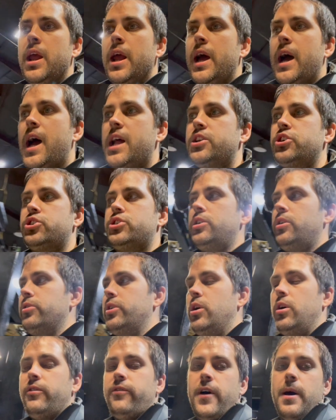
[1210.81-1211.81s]
I just don't
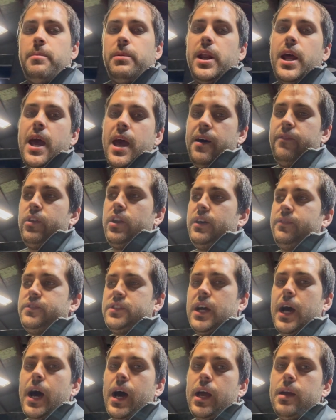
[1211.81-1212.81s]
know if I'm going to have enough
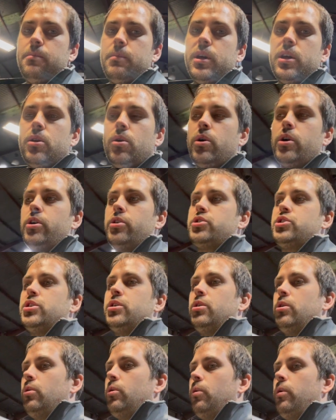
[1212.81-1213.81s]
time in order
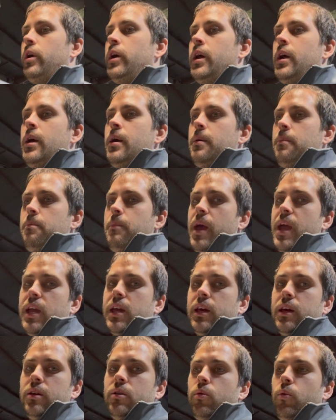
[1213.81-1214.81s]
to make
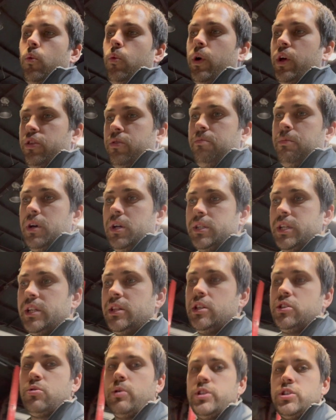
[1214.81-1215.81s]
it with building
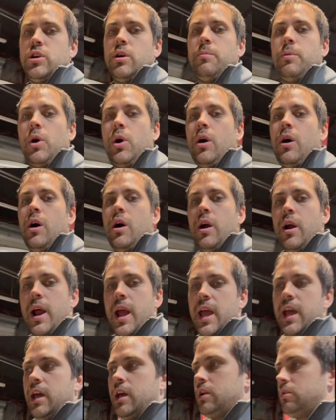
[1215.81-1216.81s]
the twin turbo car
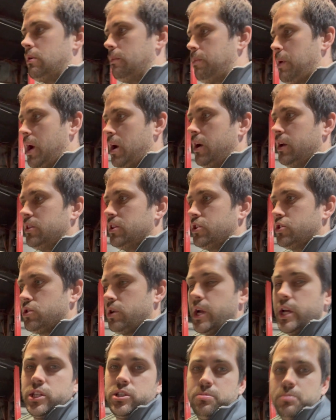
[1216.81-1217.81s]
and repairing the
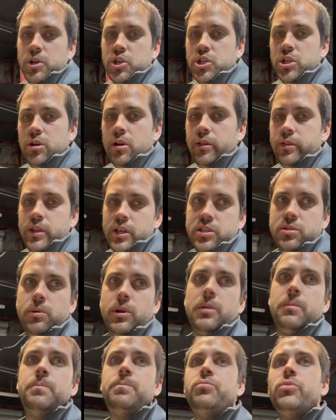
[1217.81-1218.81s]
transmission on this one.
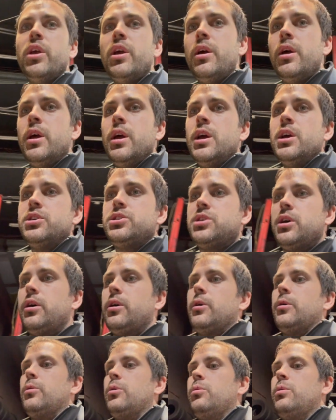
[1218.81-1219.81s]

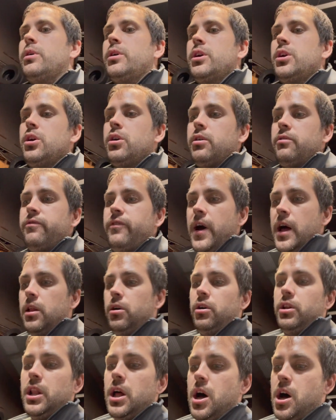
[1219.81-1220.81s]
So you can
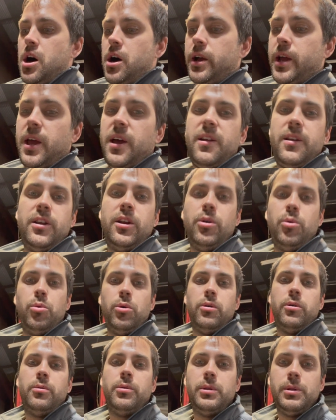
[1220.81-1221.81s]
follow along and you
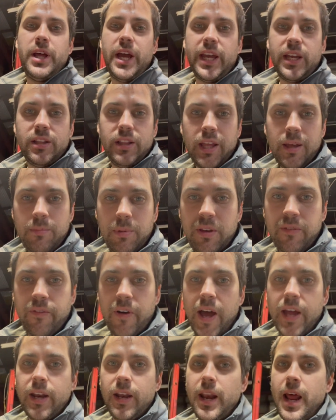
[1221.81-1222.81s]
will likely be
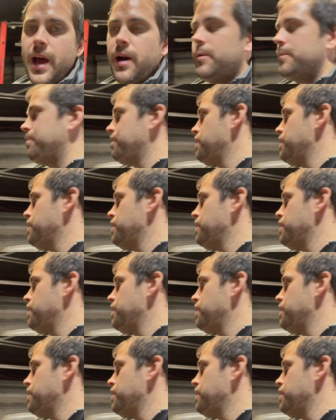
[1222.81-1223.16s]
finding out.